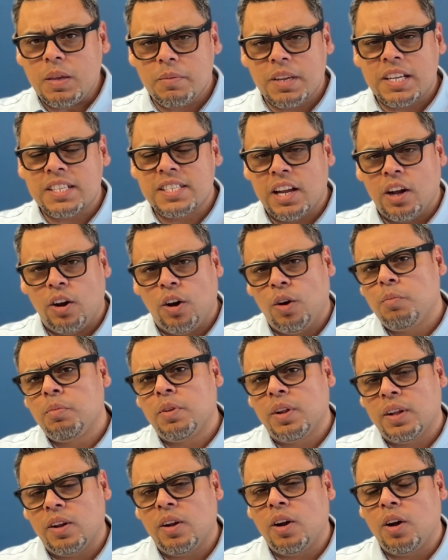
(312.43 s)
because that
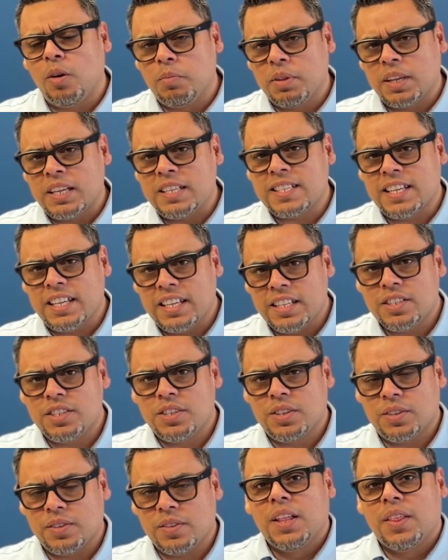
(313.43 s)
all plays
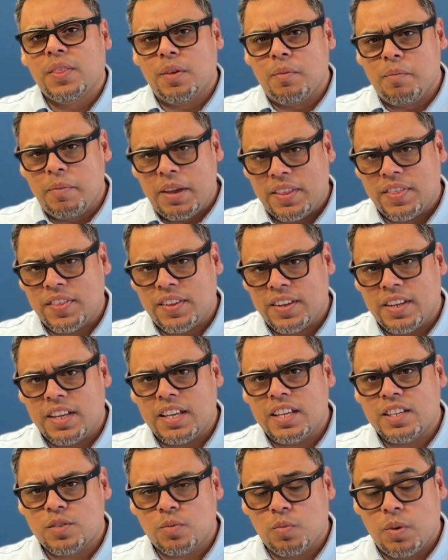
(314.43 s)
into the method
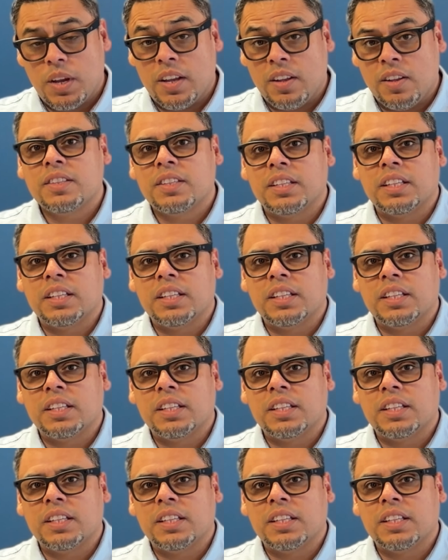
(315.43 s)
as well.